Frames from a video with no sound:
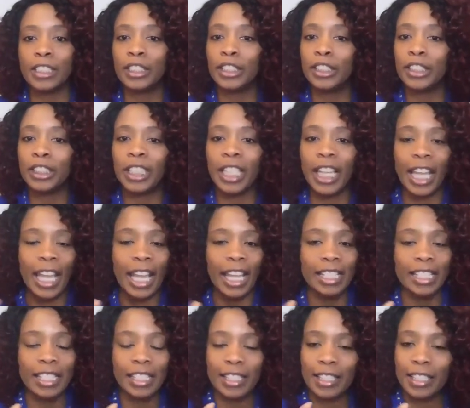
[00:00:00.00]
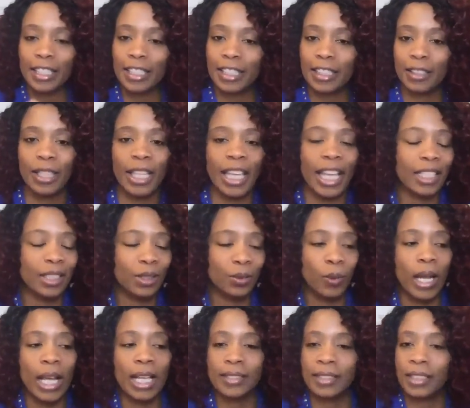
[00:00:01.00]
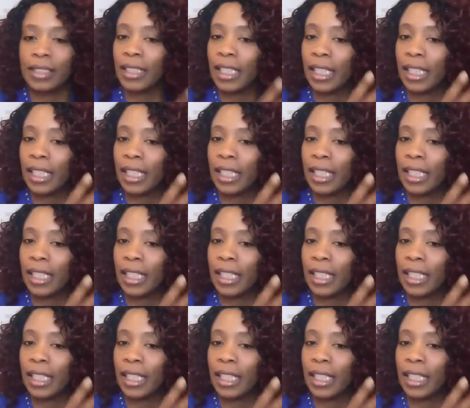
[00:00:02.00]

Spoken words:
good at XYZ.